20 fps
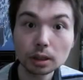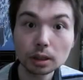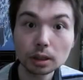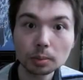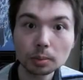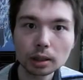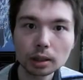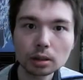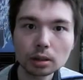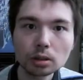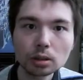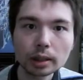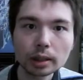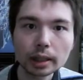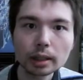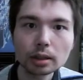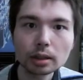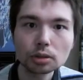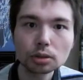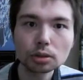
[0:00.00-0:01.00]
we're going to
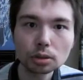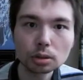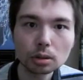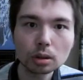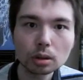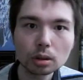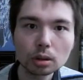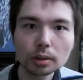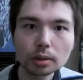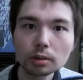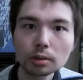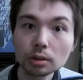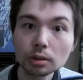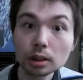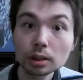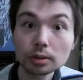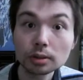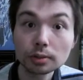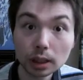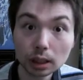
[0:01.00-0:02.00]
look at two of
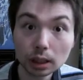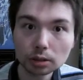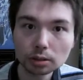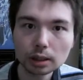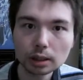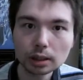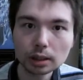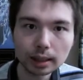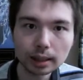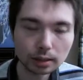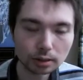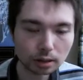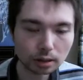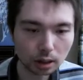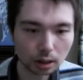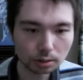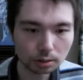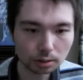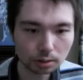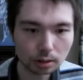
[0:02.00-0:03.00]
Aronian's victories against
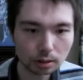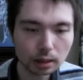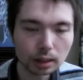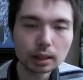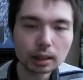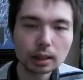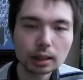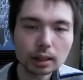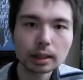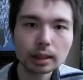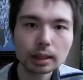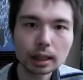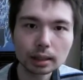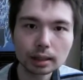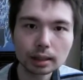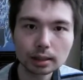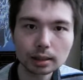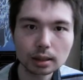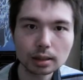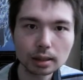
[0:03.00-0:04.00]
Carlsen. The
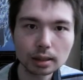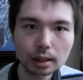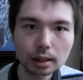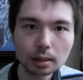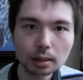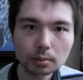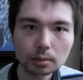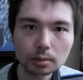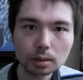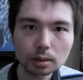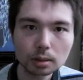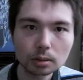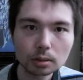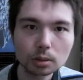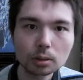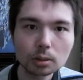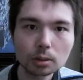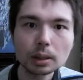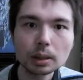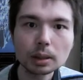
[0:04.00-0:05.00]
other 6 games
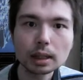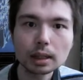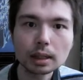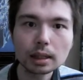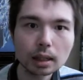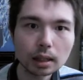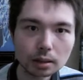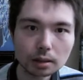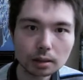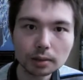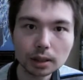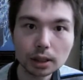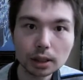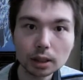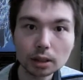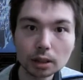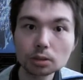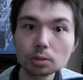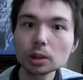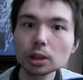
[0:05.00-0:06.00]
will be in other
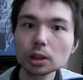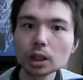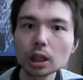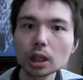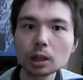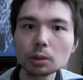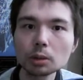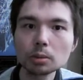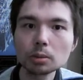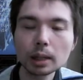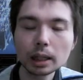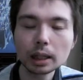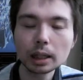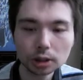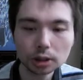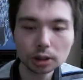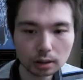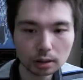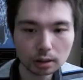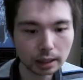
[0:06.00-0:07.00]
videos, which I will
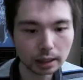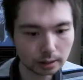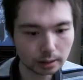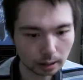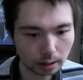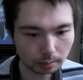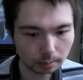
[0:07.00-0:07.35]
mention later.